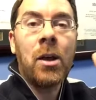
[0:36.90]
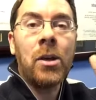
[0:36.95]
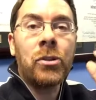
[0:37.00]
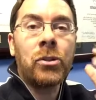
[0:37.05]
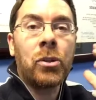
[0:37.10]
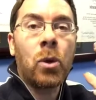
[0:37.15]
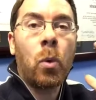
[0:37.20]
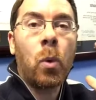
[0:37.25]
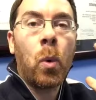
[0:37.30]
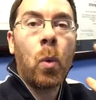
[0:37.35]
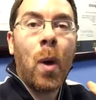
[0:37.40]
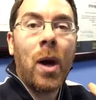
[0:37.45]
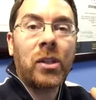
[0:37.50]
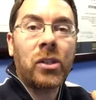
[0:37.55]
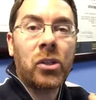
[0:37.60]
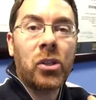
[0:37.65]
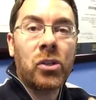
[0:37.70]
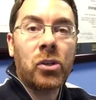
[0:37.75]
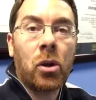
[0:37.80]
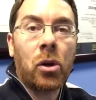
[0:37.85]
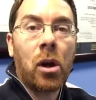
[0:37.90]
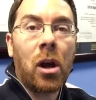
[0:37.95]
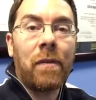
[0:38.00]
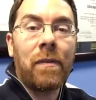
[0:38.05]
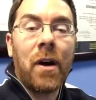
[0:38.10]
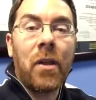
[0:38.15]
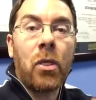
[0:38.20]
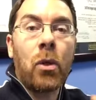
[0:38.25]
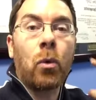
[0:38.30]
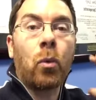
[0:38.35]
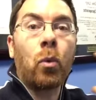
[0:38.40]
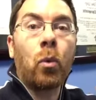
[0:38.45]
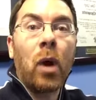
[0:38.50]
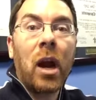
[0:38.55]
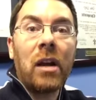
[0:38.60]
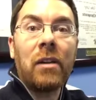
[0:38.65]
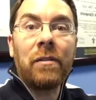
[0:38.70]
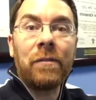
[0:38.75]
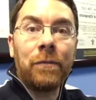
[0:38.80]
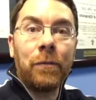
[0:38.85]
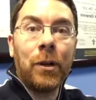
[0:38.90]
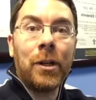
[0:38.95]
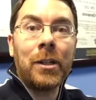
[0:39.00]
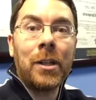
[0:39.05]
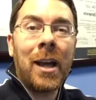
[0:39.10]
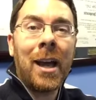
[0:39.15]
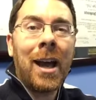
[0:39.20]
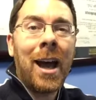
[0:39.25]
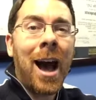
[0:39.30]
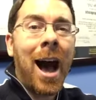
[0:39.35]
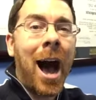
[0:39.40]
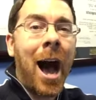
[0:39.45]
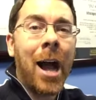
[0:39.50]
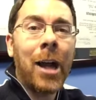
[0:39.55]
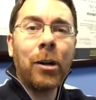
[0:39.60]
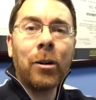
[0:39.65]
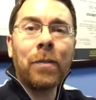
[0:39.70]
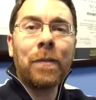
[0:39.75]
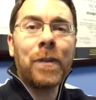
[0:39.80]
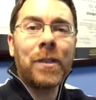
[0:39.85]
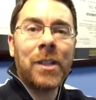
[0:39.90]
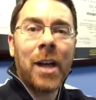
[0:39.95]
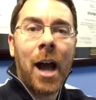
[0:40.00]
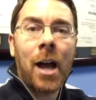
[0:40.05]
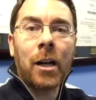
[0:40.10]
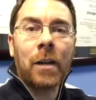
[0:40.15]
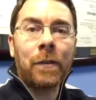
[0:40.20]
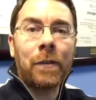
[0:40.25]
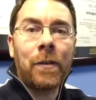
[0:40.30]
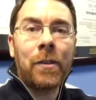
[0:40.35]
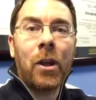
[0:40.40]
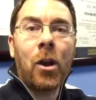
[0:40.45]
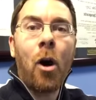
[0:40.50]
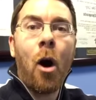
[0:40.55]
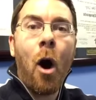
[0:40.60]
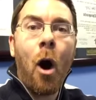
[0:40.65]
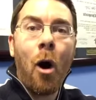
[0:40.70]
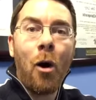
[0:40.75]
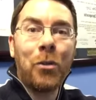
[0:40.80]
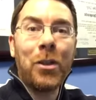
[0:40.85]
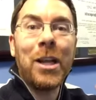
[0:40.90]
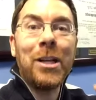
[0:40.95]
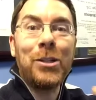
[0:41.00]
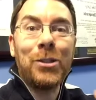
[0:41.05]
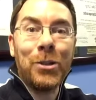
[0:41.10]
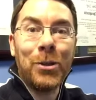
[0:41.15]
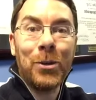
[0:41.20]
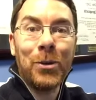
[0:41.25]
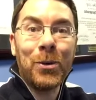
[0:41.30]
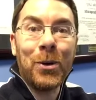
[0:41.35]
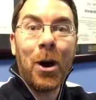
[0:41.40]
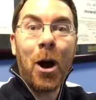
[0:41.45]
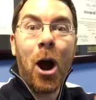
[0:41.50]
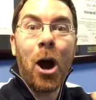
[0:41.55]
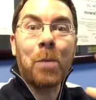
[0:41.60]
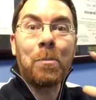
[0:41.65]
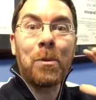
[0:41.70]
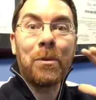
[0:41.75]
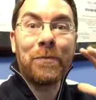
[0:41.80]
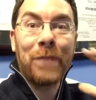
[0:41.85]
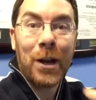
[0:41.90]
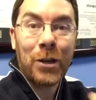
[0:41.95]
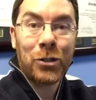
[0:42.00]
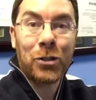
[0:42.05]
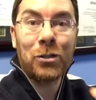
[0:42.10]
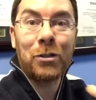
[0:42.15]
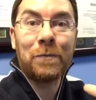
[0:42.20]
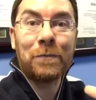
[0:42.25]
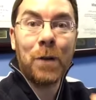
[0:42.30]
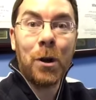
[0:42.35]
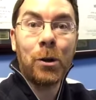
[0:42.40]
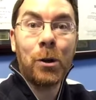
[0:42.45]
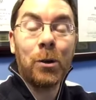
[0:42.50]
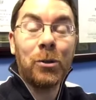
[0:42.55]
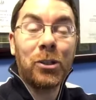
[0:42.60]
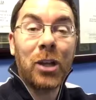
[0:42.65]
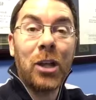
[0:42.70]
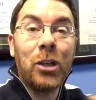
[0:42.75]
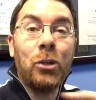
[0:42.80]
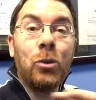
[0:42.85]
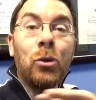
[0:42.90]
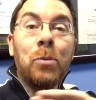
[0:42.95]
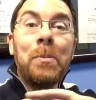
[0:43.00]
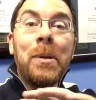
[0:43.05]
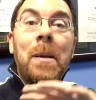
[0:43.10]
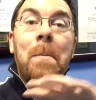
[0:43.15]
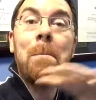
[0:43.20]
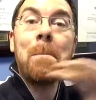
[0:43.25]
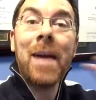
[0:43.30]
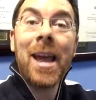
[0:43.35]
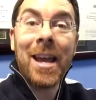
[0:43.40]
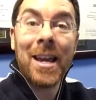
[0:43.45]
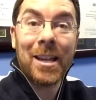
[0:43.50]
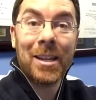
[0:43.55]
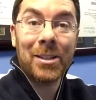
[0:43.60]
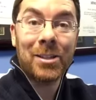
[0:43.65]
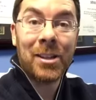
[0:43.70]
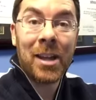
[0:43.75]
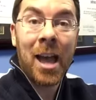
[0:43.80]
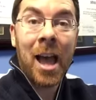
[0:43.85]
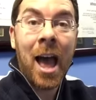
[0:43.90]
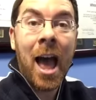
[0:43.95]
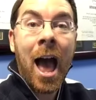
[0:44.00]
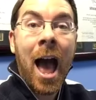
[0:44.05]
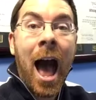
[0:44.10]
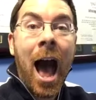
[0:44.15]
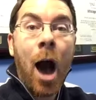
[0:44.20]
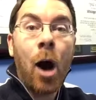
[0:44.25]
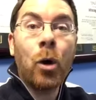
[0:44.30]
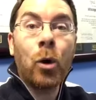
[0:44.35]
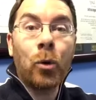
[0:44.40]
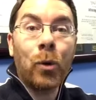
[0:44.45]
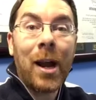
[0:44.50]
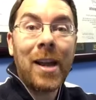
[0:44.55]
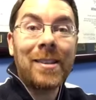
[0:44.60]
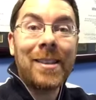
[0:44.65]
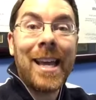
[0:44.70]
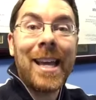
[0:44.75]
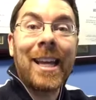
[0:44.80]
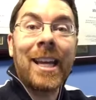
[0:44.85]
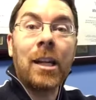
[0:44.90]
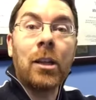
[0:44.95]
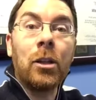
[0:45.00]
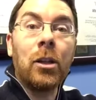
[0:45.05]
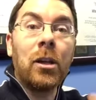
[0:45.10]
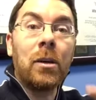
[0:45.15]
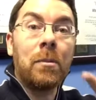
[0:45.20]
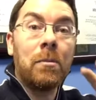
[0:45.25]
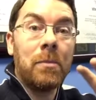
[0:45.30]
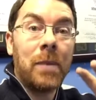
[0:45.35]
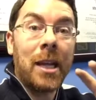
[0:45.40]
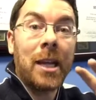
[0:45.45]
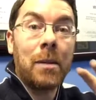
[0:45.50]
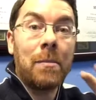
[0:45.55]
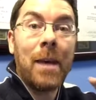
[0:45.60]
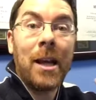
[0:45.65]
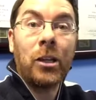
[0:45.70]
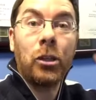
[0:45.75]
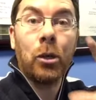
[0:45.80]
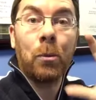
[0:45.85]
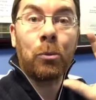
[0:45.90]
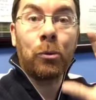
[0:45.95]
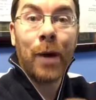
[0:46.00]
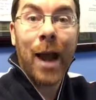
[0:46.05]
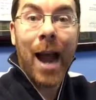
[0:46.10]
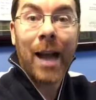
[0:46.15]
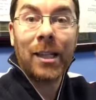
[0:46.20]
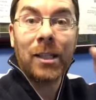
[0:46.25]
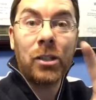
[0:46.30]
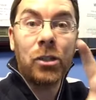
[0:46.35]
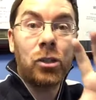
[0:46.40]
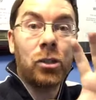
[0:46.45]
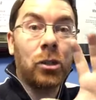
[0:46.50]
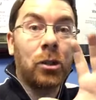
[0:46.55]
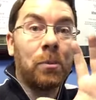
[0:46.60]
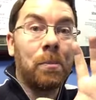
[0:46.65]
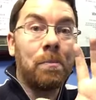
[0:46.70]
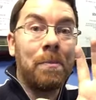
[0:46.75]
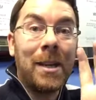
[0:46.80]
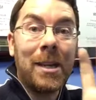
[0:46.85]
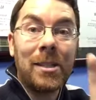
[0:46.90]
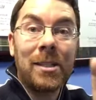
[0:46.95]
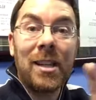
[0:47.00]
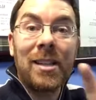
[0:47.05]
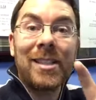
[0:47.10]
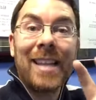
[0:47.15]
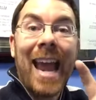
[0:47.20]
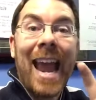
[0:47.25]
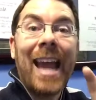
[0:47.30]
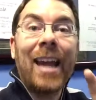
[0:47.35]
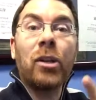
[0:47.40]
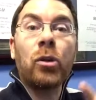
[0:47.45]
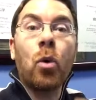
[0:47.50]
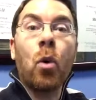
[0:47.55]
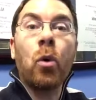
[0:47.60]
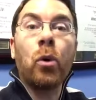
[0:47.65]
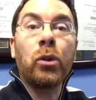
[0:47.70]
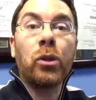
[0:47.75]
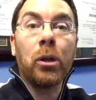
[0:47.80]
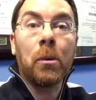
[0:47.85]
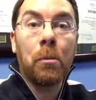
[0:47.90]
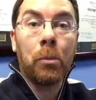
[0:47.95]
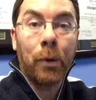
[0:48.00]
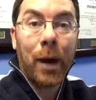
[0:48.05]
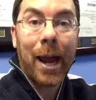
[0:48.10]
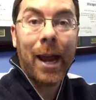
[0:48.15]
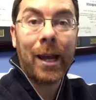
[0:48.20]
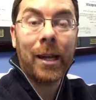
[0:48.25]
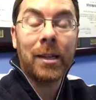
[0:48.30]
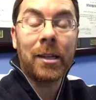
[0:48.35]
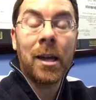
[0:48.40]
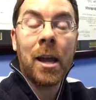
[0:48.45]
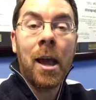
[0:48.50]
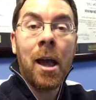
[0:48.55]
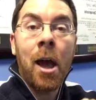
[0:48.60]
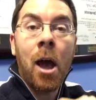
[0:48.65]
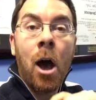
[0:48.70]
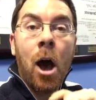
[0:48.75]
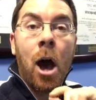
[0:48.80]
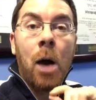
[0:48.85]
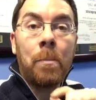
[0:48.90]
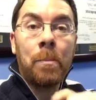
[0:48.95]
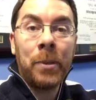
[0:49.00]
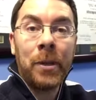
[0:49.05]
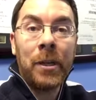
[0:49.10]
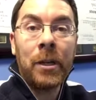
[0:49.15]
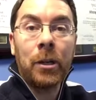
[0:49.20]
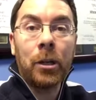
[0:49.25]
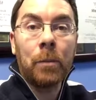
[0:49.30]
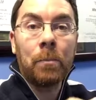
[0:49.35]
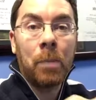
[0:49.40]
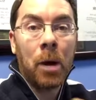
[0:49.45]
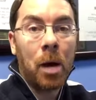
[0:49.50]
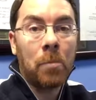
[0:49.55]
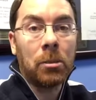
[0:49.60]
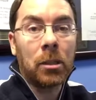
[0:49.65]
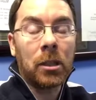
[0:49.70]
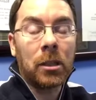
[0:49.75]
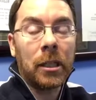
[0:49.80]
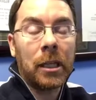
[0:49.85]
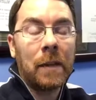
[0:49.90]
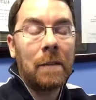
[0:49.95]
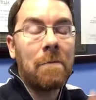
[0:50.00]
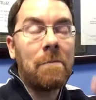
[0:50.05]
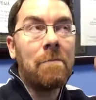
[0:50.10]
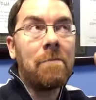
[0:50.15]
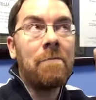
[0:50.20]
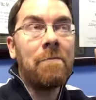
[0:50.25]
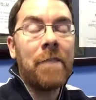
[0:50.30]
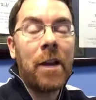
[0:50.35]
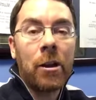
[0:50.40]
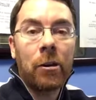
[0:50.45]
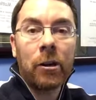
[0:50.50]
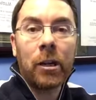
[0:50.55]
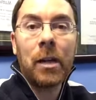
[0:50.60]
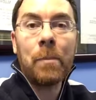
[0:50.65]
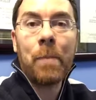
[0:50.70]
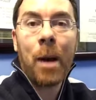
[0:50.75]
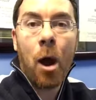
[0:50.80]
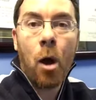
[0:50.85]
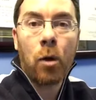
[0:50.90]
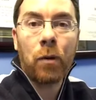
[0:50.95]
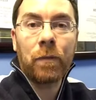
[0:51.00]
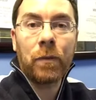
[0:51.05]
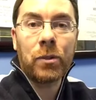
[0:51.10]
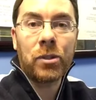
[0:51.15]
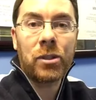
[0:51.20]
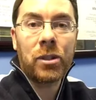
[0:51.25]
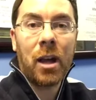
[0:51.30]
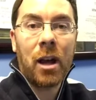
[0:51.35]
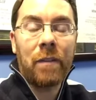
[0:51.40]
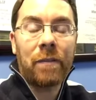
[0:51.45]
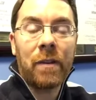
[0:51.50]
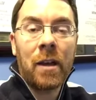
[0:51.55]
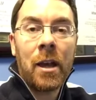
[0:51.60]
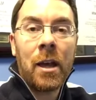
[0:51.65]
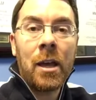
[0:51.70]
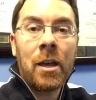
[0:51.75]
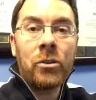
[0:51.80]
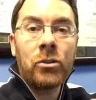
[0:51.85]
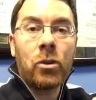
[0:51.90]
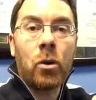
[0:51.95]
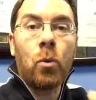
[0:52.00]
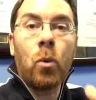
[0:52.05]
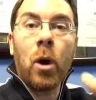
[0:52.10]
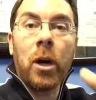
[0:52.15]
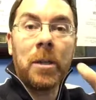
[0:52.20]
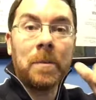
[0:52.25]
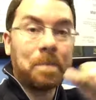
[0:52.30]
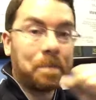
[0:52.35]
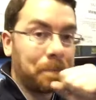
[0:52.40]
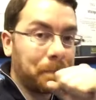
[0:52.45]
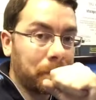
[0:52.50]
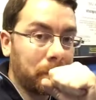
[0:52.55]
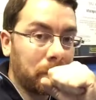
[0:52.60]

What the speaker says: So we want to start off on the right foot. Hire a photographer that all they do are professional photos, and you'll be amazed how great they can look. They can make your practice, your business, and or your brand appear publicly. Very powerful stuff. So one,